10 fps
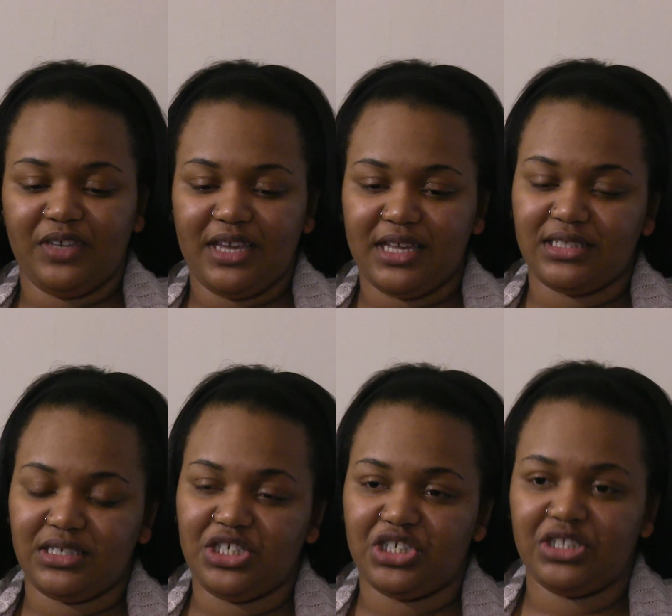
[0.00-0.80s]
kids and
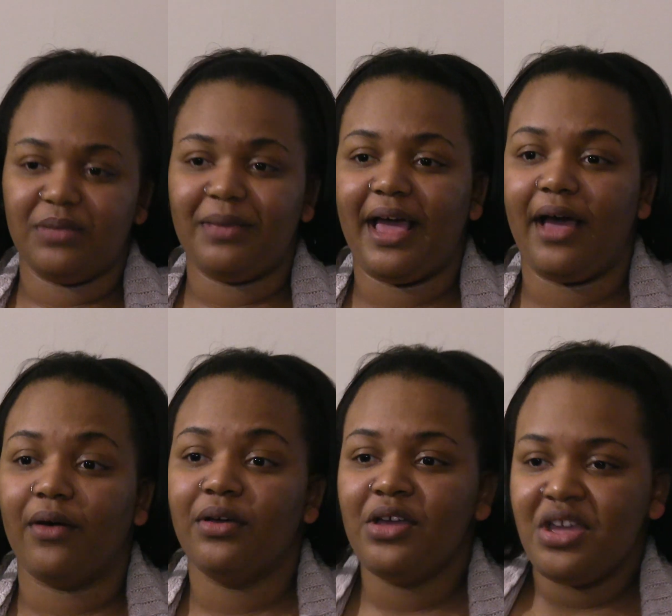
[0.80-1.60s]
teaching them how
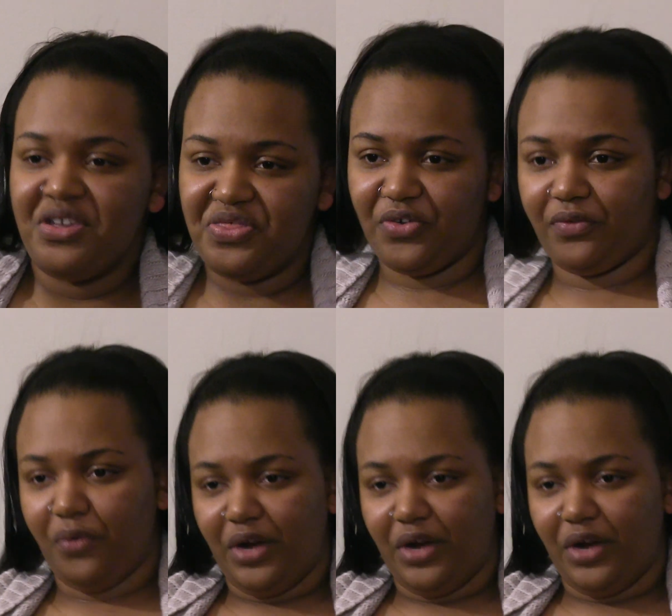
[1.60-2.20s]
their